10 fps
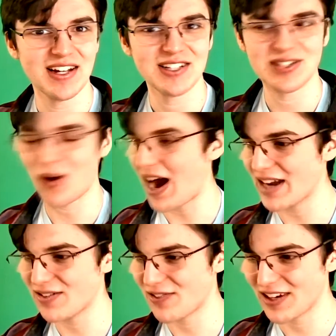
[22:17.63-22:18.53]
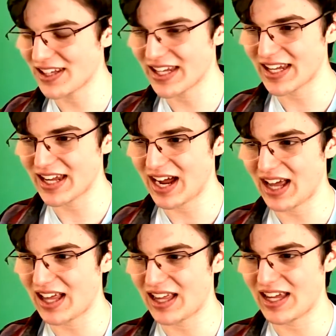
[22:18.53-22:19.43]
So I'd really
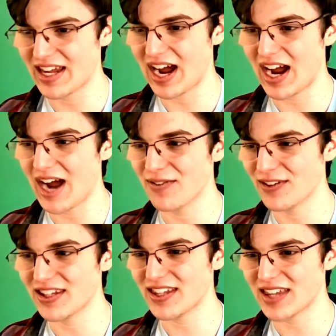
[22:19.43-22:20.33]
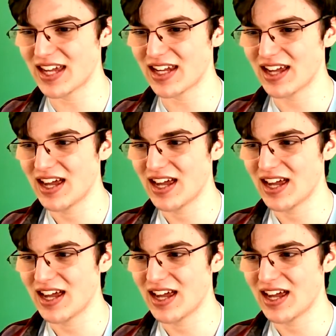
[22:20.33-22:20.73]
I really think